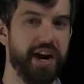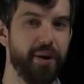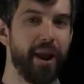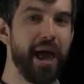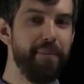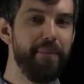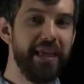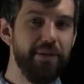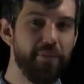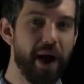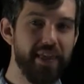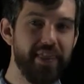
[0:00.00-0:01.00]
And what I
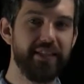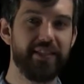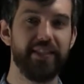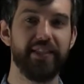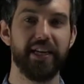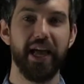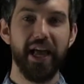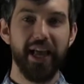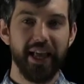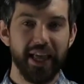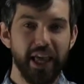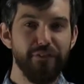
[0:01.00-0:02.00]
mean by this is that
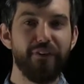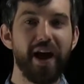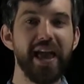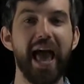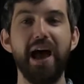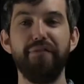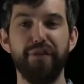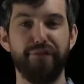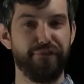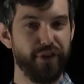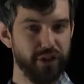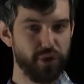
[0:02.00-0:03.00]
if I have the
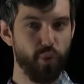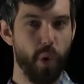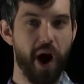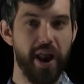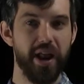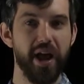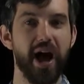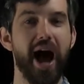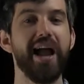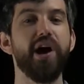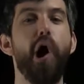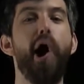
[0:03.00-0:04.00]
first one,
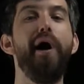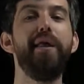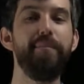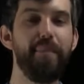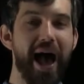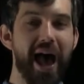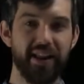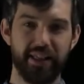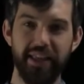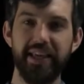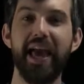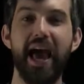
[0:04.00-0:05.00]
I
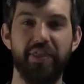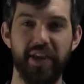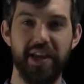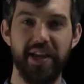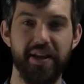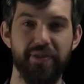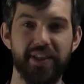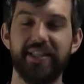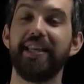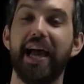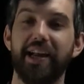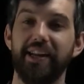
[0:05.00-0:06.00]
automatically get the, the
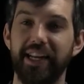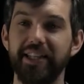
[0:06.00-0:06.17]
second.